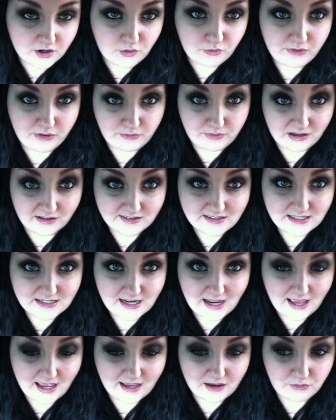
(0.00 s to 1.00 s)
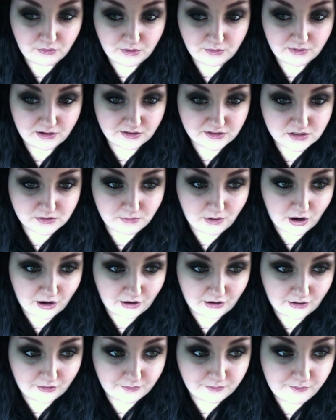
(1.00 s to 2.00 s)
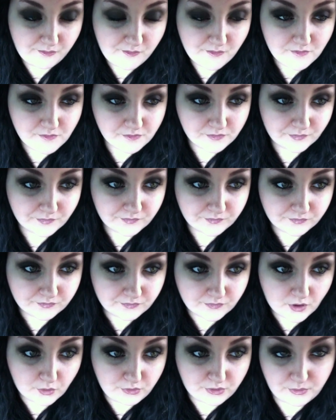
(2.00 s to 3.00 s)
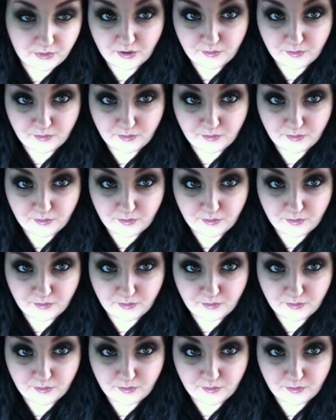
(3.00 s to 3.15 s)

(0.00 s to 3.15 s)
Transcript: We will today, we will tomorrow, we